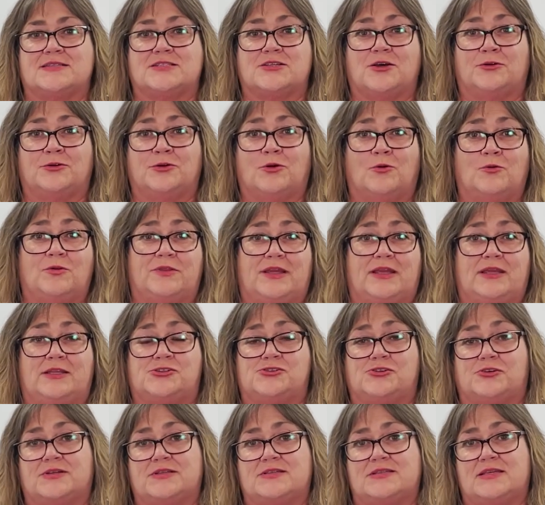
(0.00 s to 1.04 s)
on all the
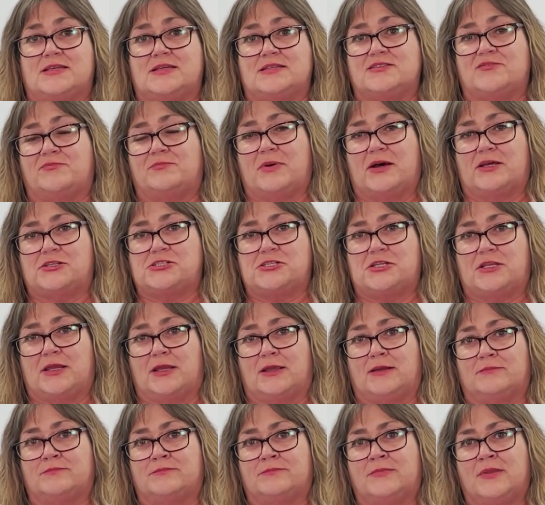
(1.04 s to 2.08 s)
intricacies of
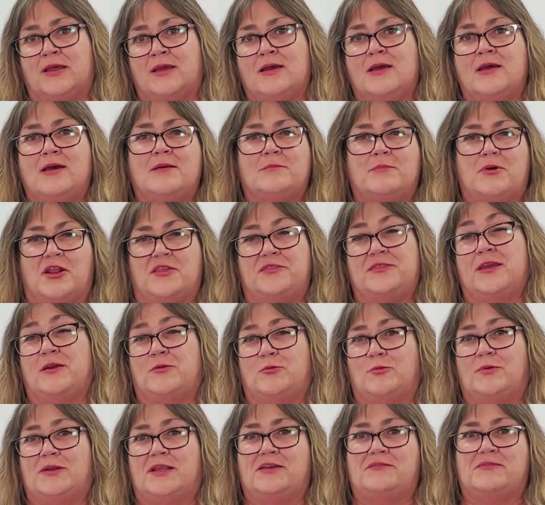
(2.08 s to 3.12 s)
budgeting, but I think
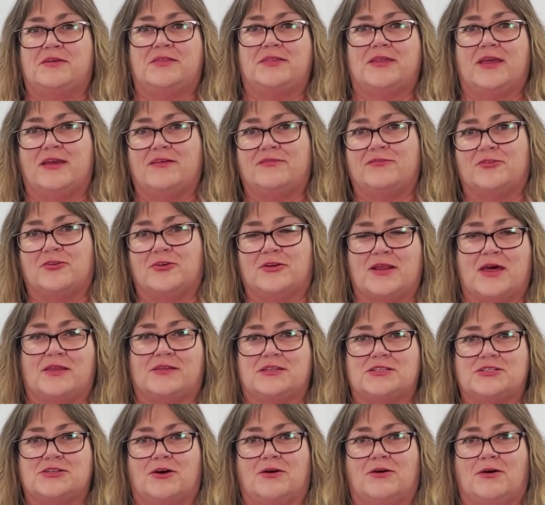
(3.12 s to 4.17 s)
we'll leave it there for another
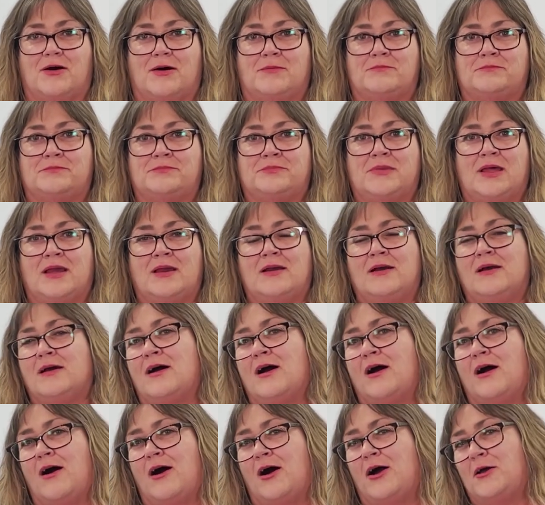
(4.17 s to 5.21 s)
time.
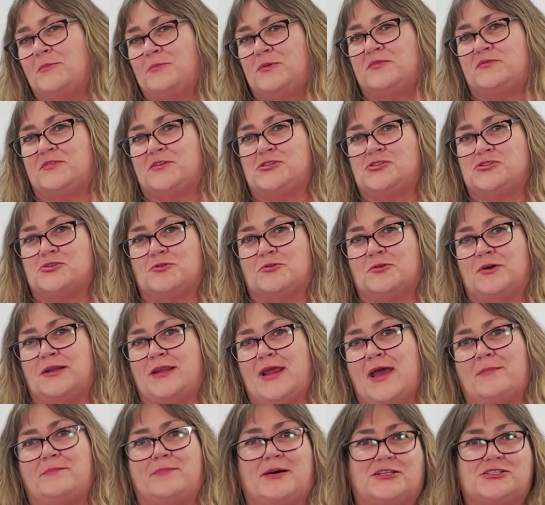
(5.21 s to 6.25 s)
I hope you've enjoyed
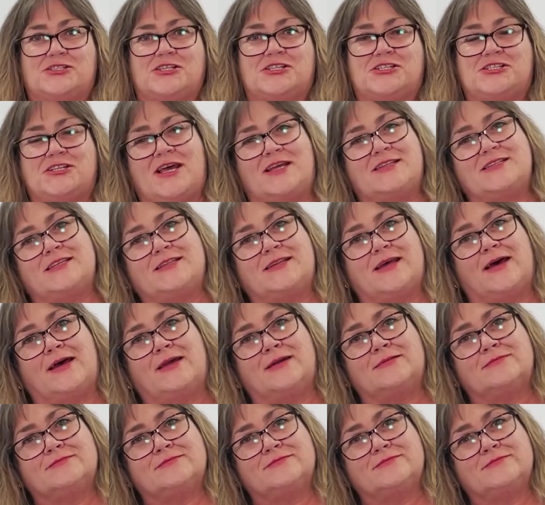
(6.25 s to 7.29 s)
our budget chat today.
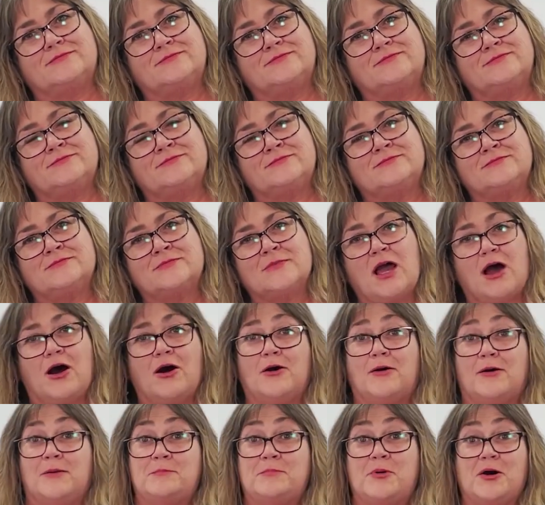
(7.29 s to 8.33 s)
Oh,
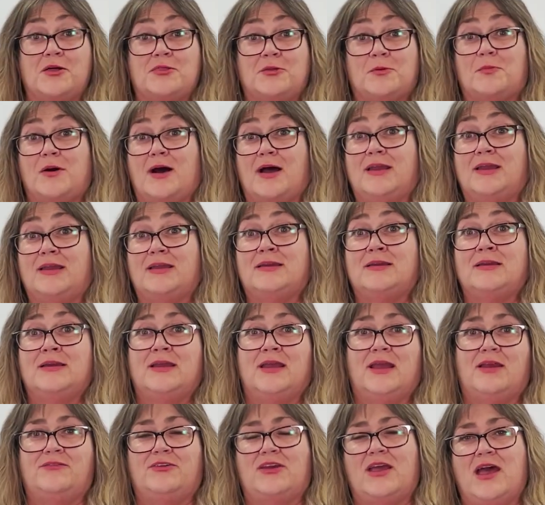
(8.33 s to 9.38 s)
and by the way,
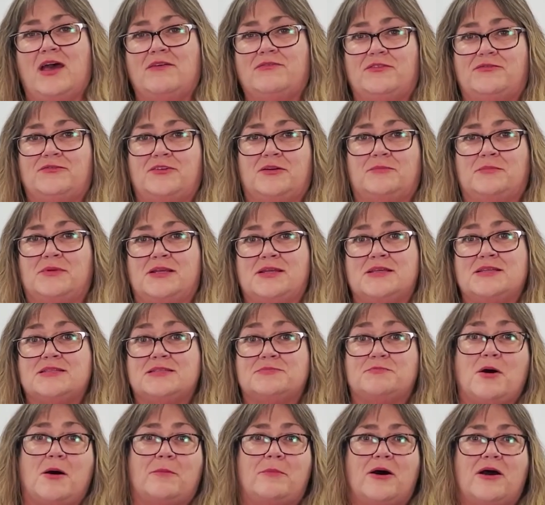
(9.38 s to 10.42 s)
if you have a few minutes,
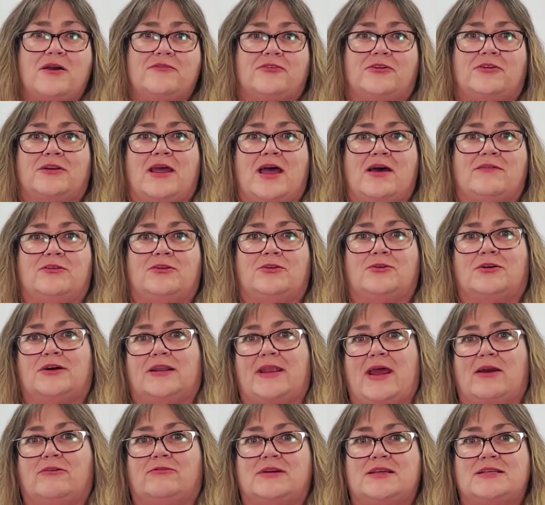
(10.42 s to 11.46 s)
pop over and have a look at
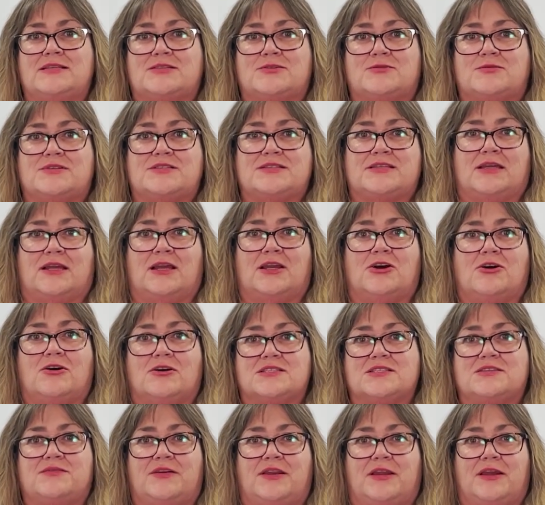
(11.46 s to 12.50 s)
our resourcing and
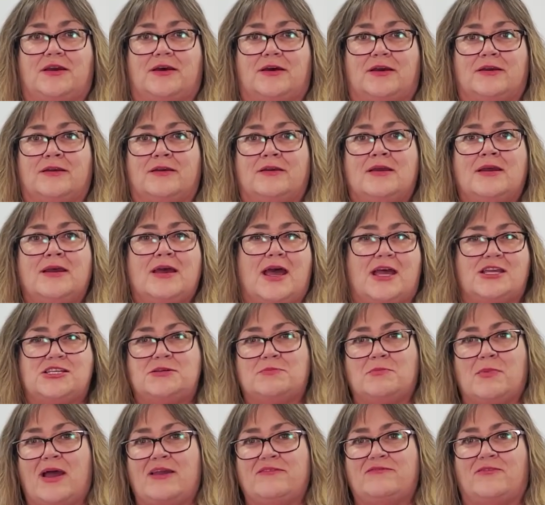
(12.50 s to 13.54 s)
costs video, as you
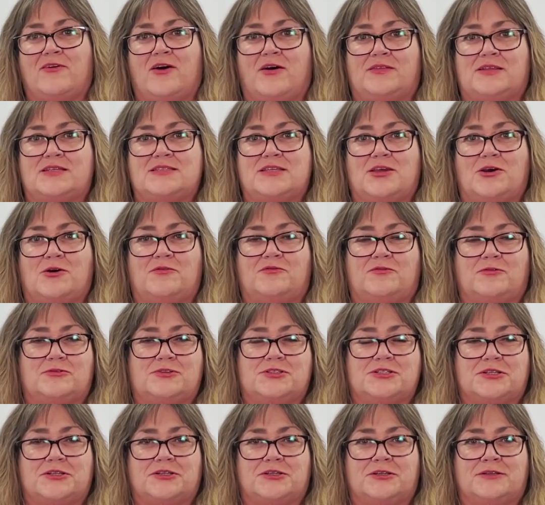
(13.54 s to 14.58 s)
may find this helpful
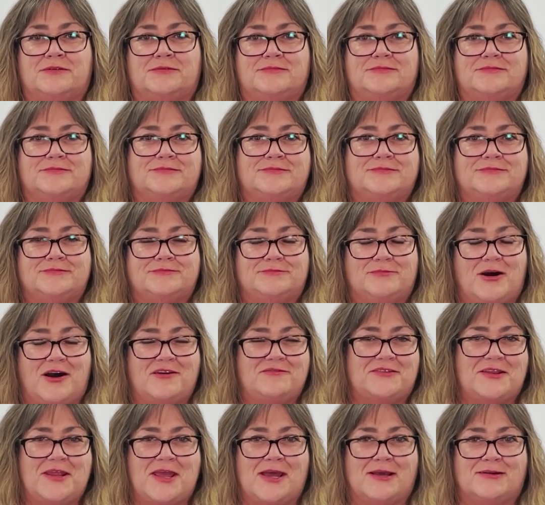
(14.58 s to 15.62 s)
too. Bye
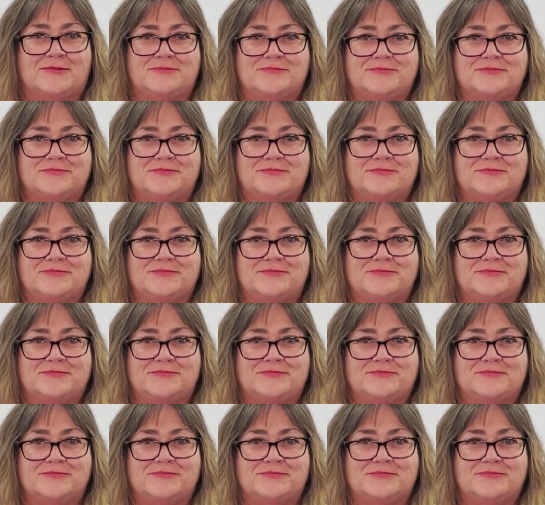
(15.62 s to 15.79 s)
for now.